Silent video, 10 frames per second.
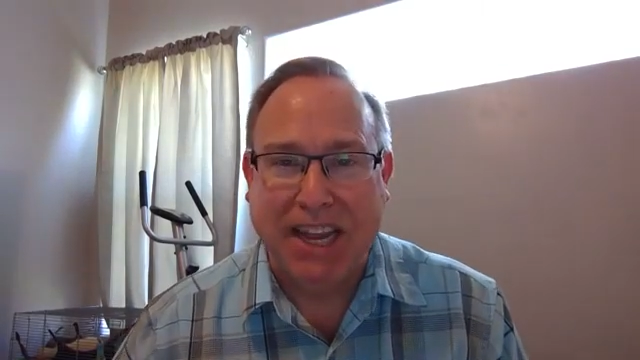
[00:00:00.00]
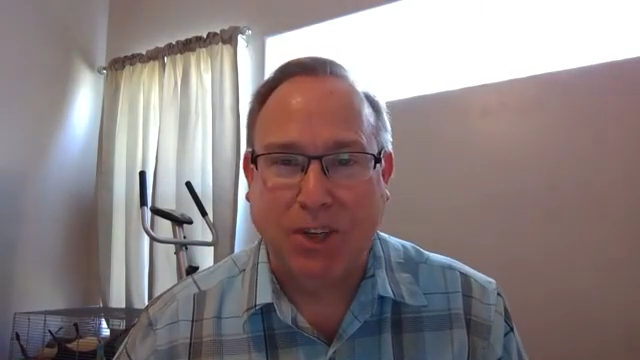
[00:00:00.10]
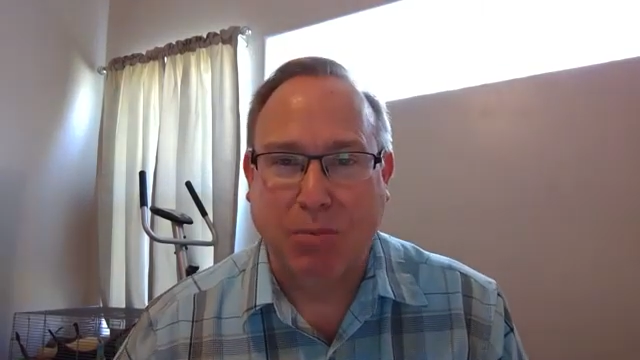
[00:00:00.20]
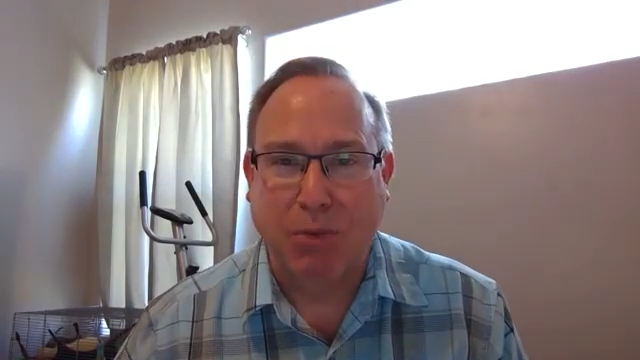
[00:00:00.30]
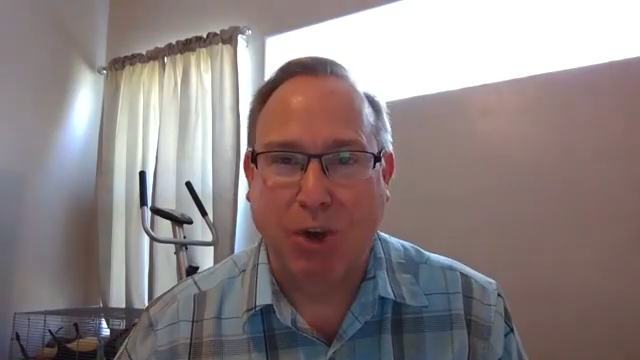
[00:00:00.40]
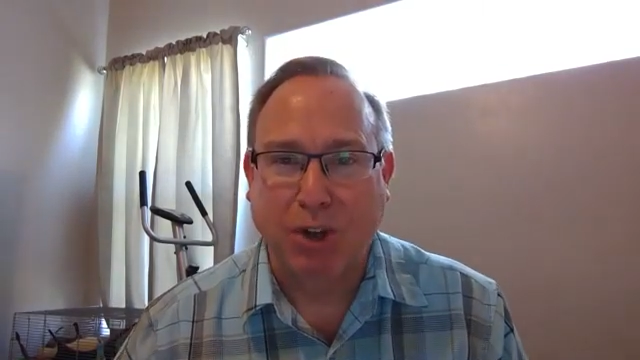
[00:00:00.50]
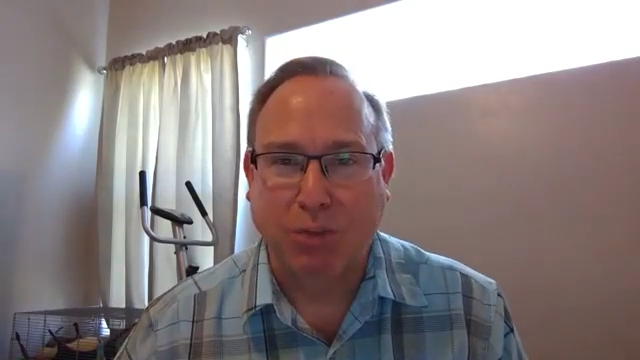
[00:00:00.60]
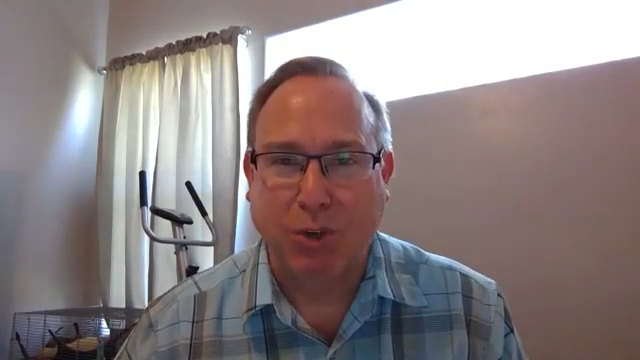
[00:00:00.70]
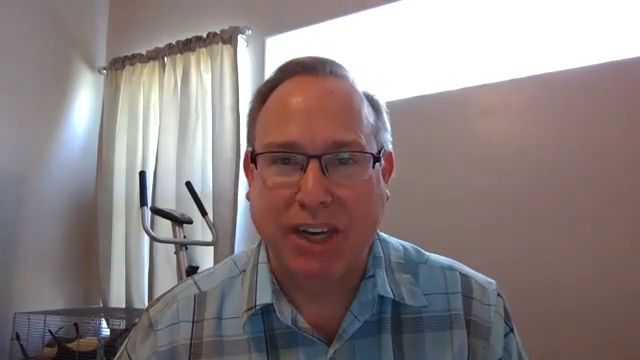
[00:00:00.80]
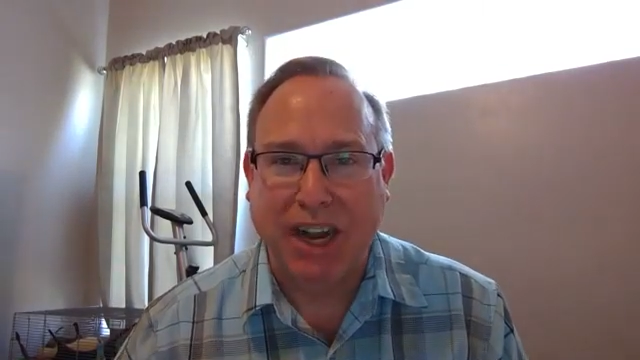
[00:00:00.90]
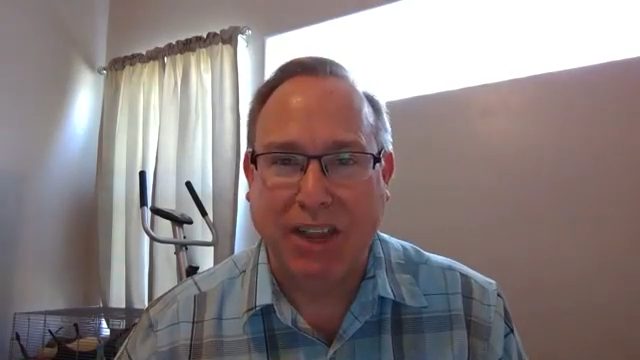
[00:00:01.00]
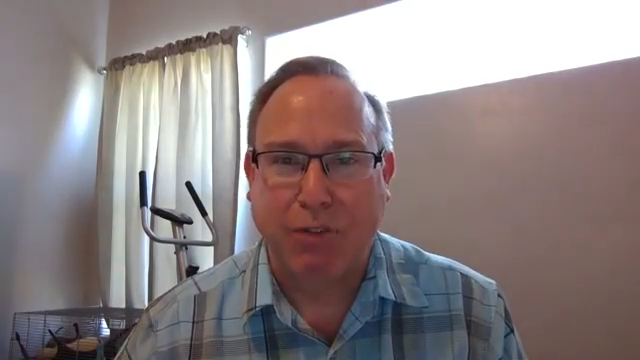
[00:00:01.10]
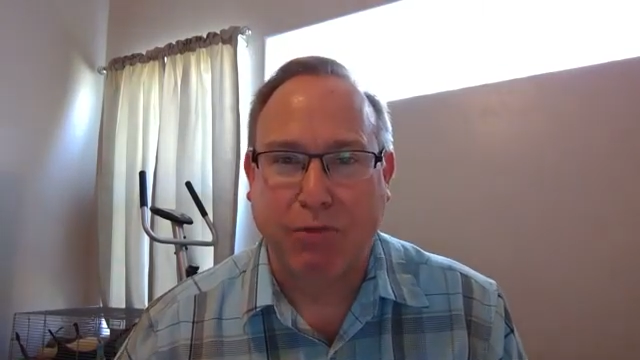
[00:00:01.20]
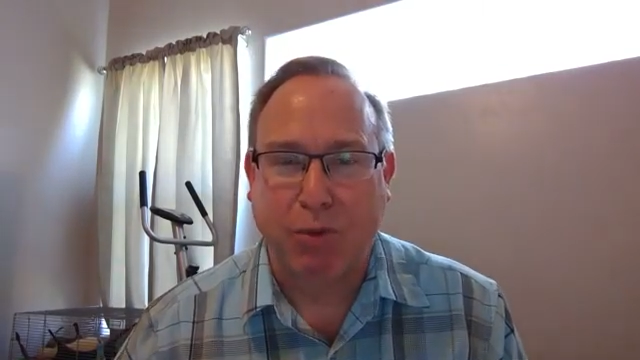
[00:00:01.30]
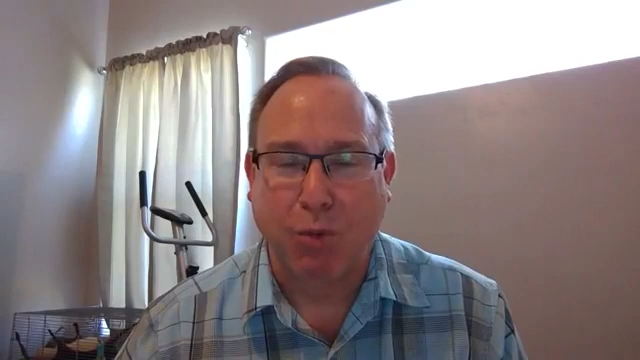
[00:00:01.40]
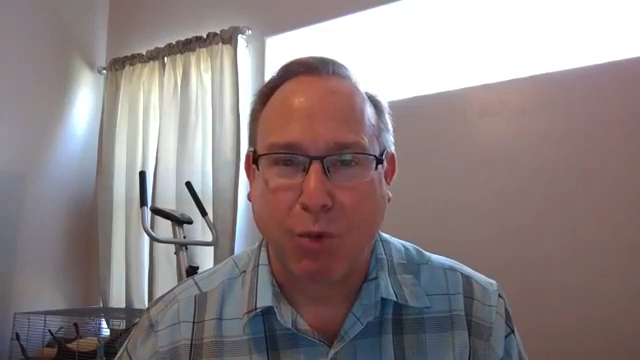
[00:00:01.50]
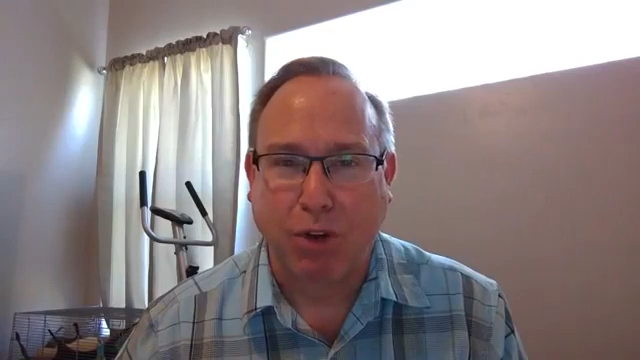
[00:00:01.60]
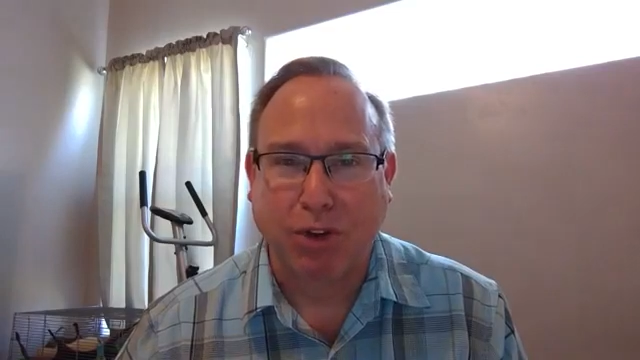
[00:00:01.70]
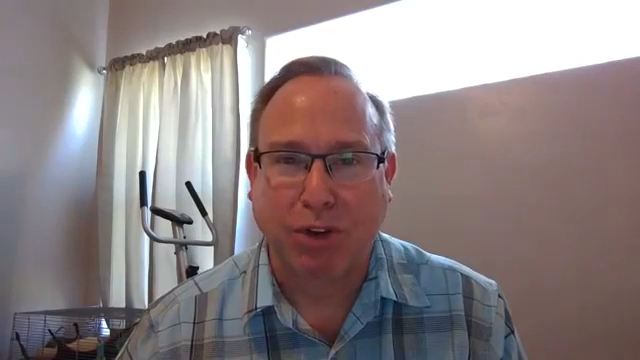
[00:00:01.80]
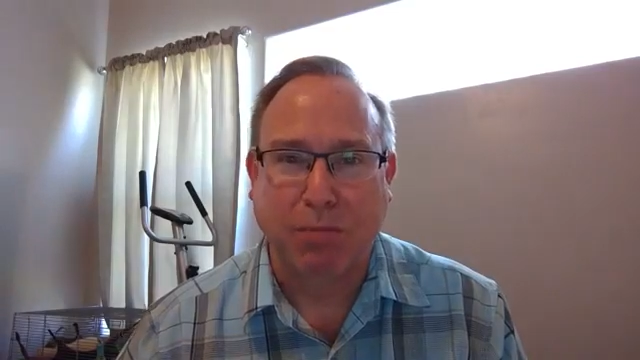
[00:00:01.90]
tomorrow as we gather for
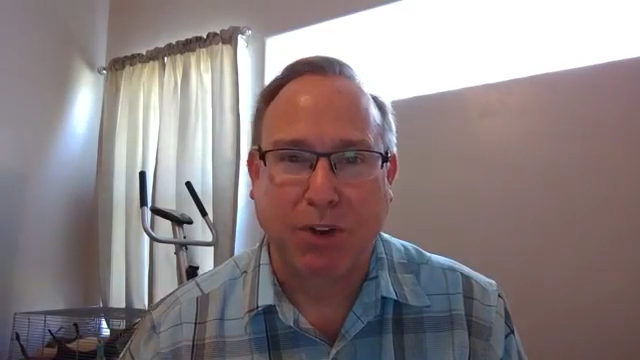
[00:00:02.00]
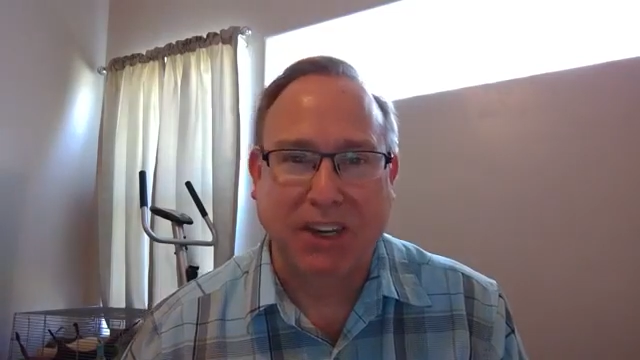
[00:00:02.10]
worship.